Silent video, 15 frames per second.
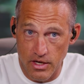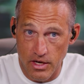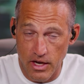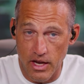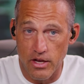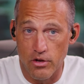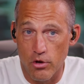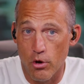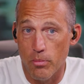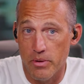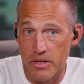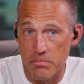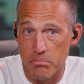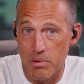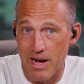and
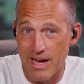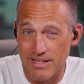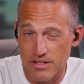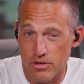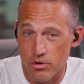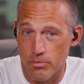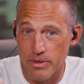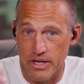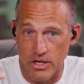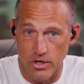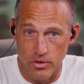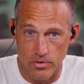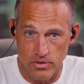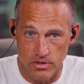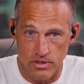nobody buys it, nobody
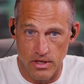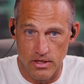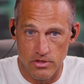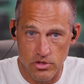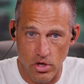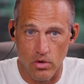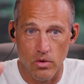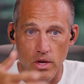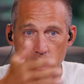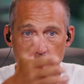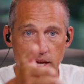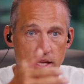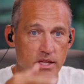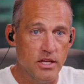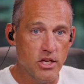uses it. So
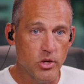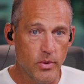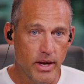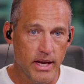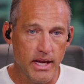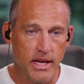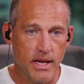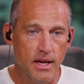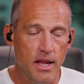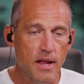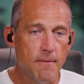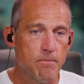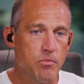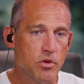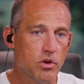in the UAE,
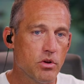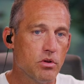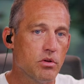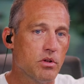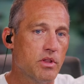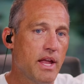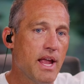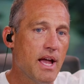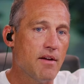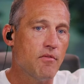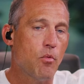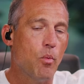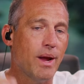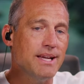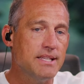they they have
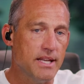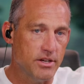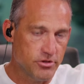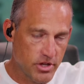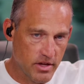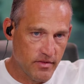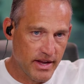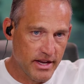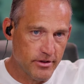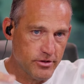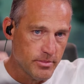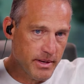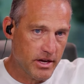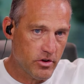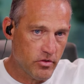wasted energy, they have energy
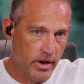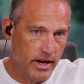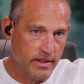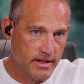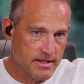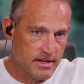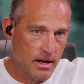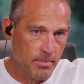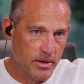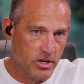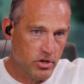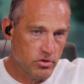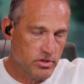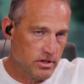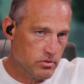being created that's not being
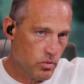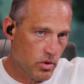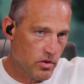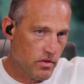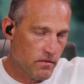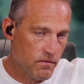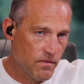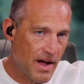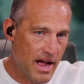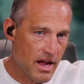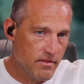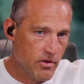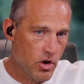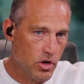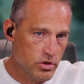used, that's worth
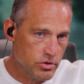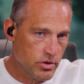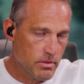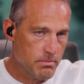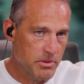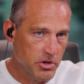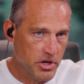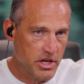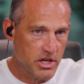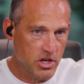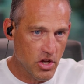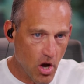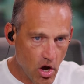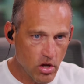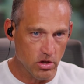$500 million
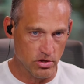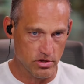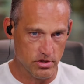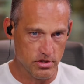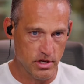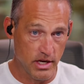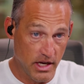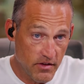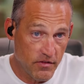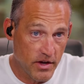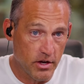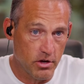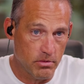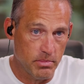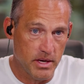if it
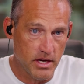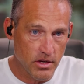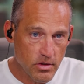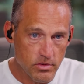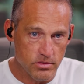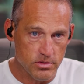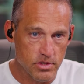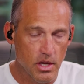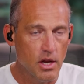could be used.